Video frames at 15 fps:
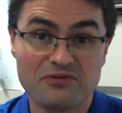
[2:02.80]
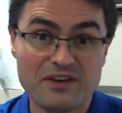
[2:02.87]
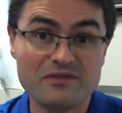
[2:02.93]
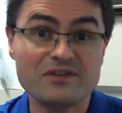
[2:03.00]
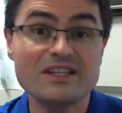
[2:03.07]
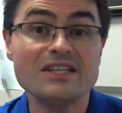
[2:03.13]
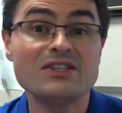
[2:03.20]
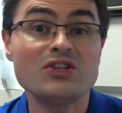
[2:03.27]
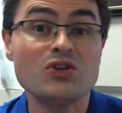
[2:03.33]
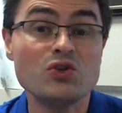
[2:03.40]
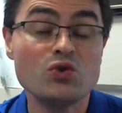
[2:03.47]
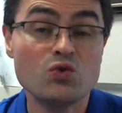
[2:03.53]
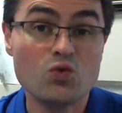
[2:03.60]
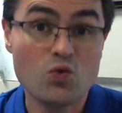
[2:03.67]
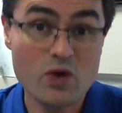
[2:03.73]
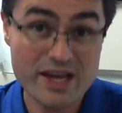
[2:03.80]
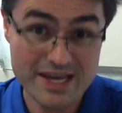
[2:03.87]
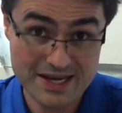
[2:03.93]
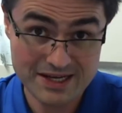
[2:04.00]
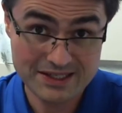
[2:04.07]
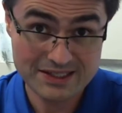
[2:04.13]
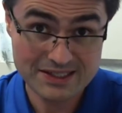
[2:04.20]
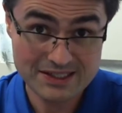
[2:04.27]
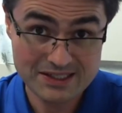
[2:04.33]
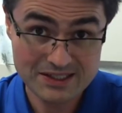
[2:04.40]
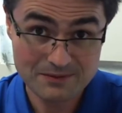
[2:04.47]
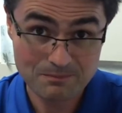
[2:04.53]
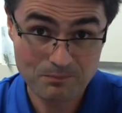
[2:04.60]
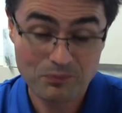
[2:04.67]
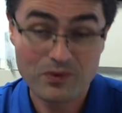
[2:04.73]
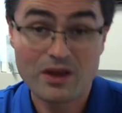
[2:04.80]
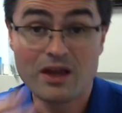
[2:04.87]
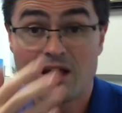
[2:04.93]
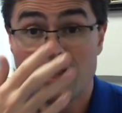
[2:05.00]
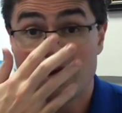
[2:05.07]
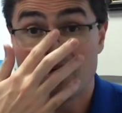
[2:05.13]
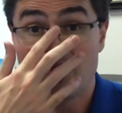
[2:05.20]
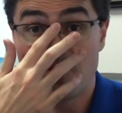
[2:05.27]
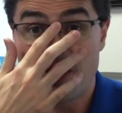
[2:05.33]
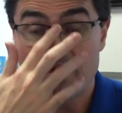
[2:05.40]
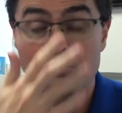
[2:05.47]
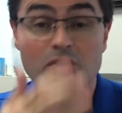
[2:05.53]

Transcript: 52 weeks, they